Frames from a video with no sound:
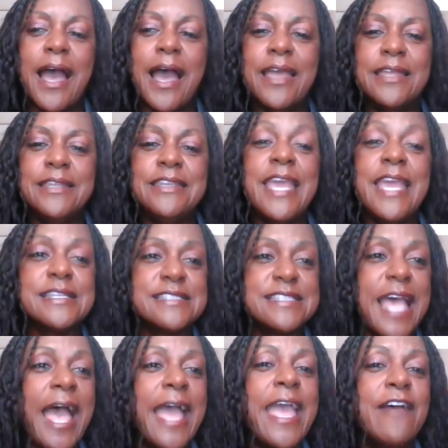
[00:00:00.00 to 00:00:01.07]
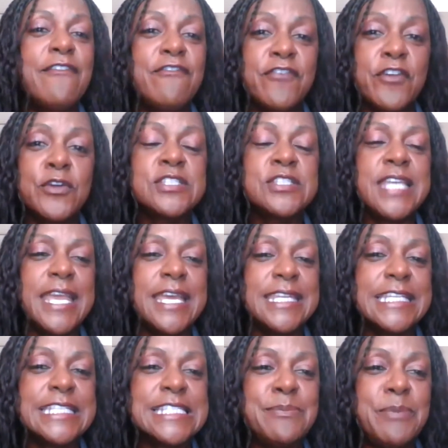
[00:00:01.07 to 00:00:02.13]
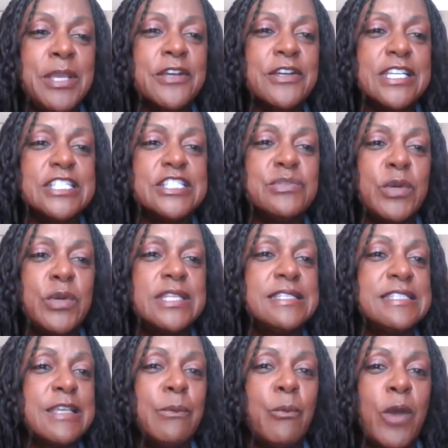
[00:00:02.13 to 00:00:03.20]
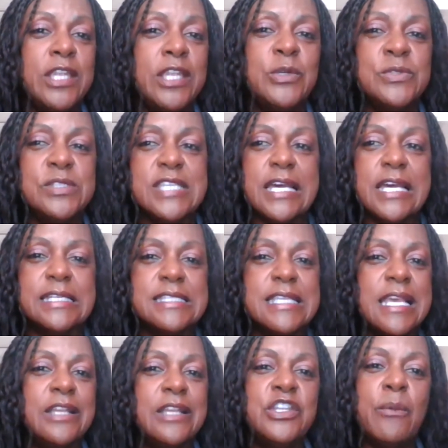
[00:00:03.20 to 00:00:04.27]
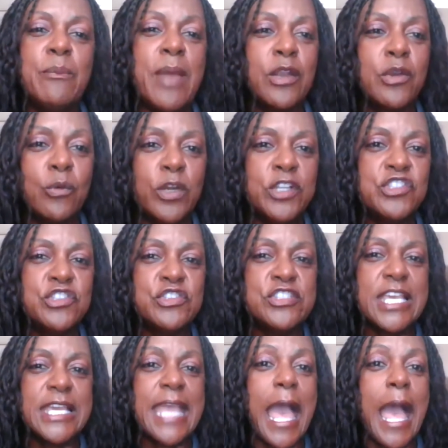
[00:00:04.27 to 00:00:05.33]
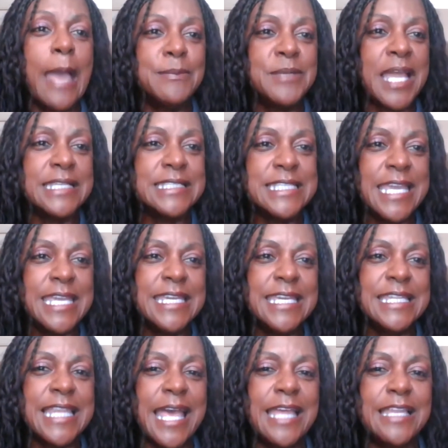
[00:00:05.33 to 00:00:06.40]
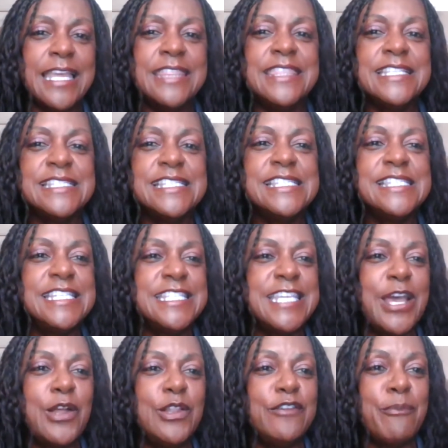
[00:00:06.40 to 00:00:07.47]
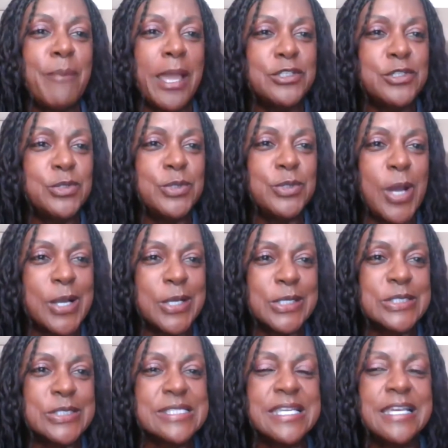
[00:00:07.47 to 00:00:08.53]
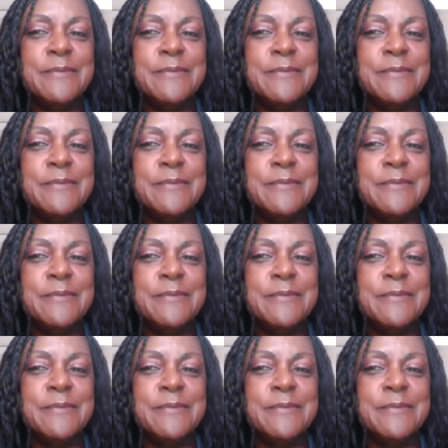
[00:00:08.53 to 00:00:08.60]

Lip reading: And yes, I have firsthand experience with someone who says, no matter what you say, I'm not taking that. And this is the tale of my two daughters.